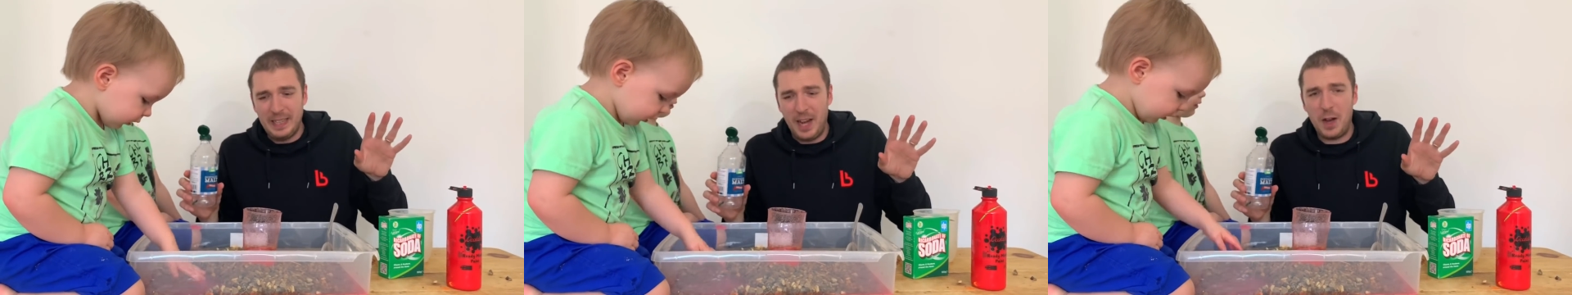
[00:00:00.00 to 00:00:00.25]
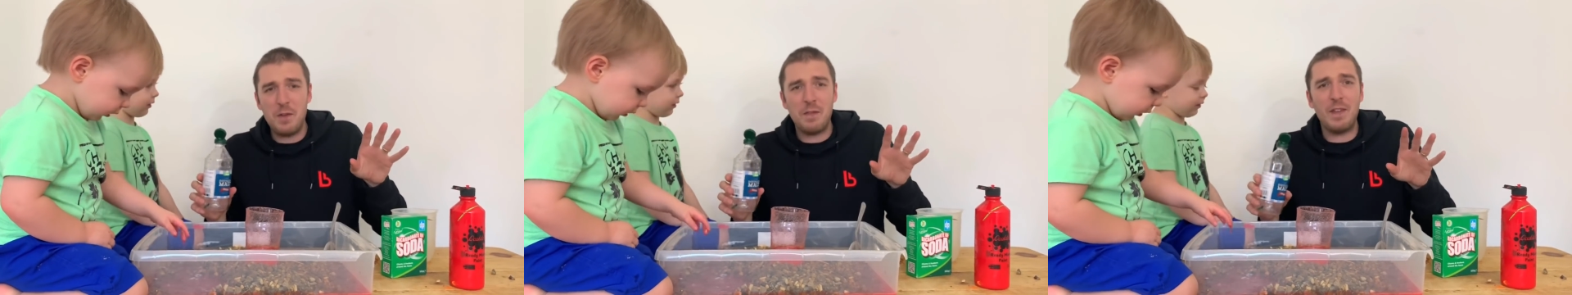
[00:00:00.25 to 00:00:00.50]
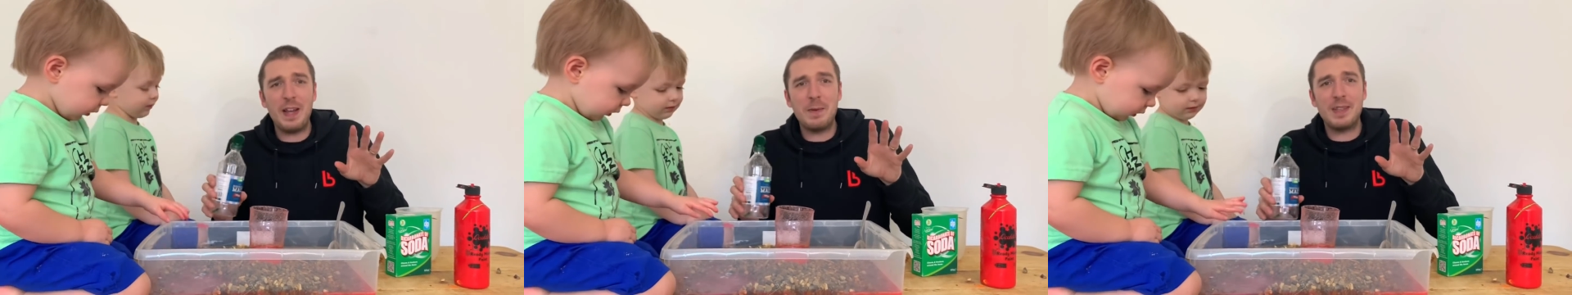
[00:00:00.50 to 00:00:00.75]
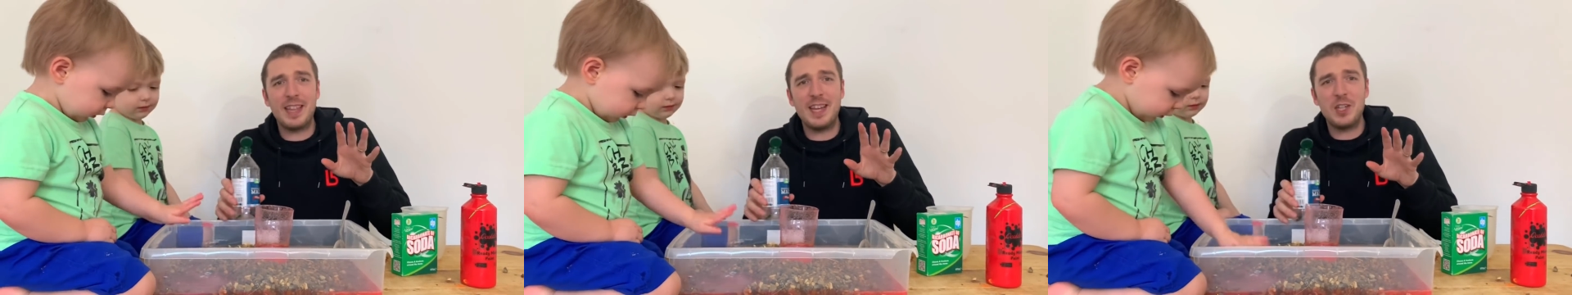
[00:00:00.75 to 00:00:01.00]
Speaker 1: hopefully
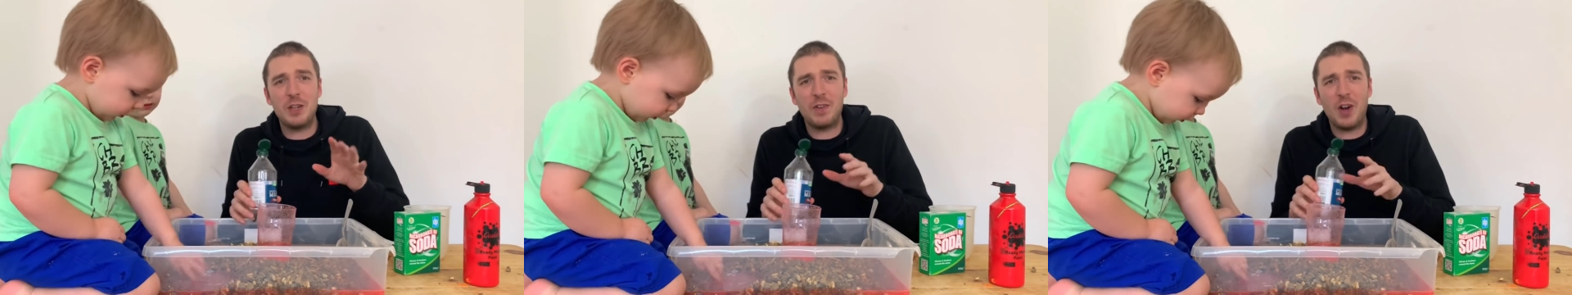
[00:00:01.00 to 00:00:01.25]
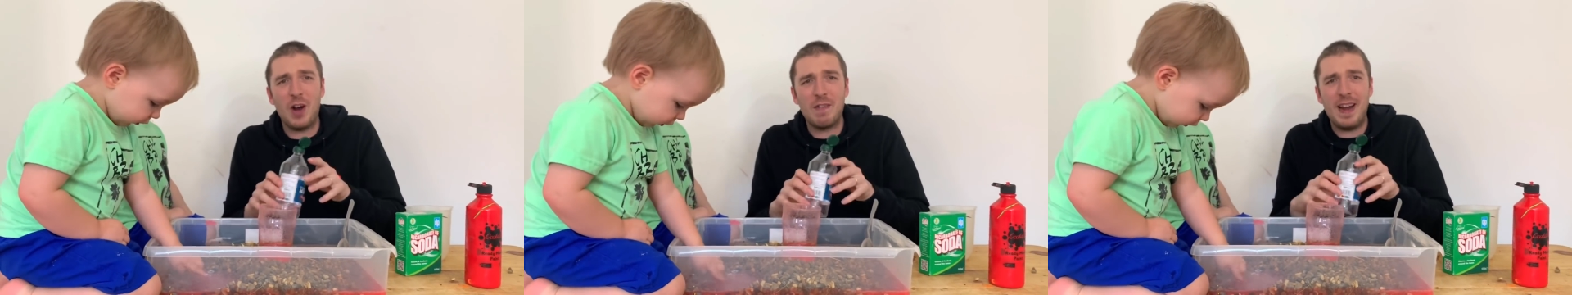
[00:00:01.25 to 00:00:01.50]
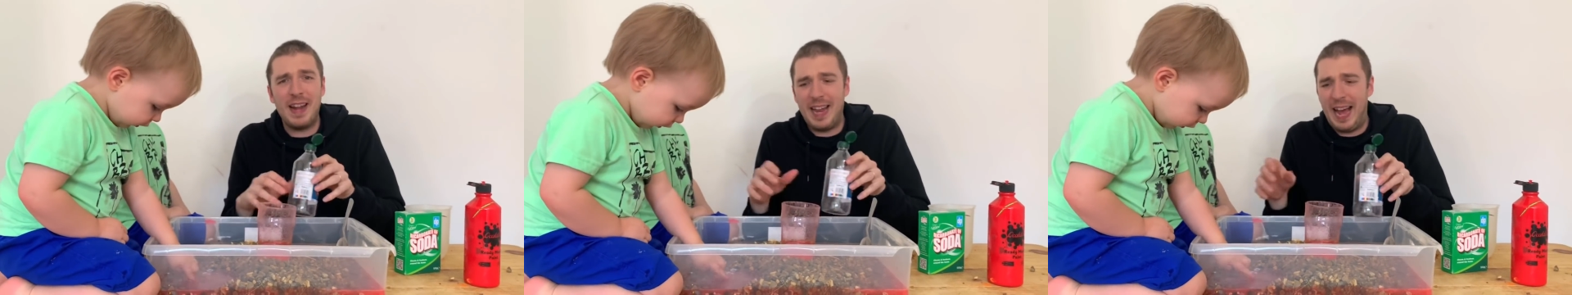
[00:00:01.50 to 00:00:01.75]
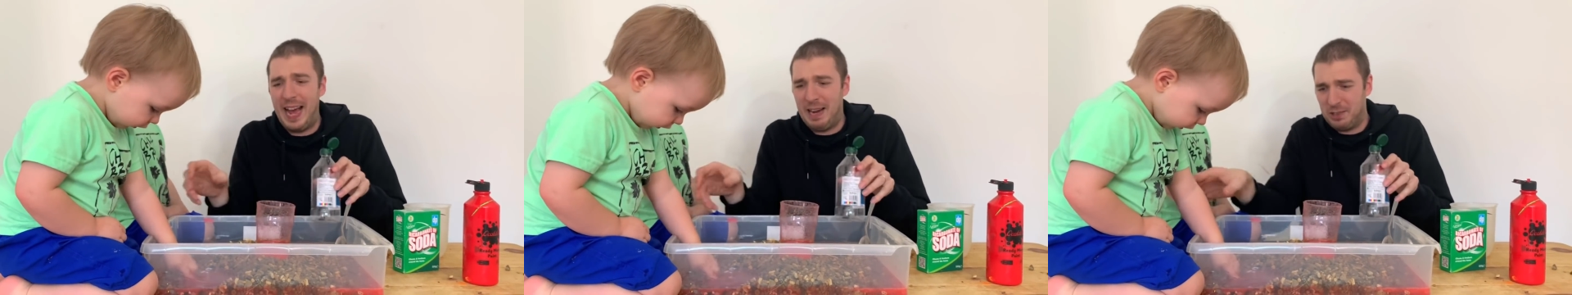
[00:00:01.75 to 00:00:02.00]
with things you've got around the
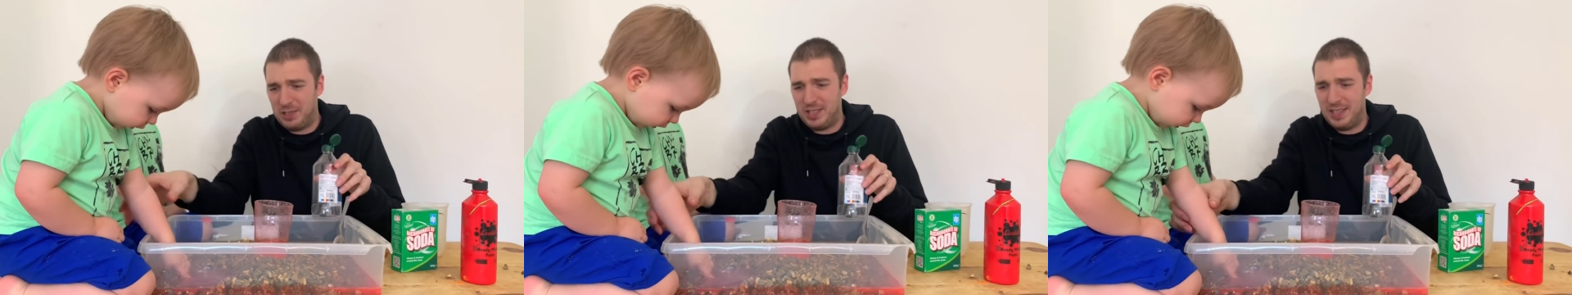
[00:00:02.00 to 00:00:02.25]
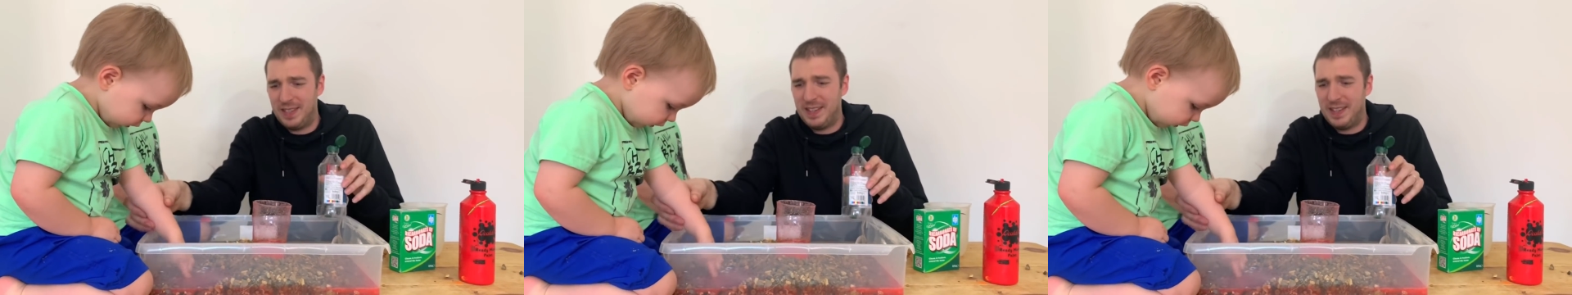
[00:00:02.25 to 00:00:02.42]
house.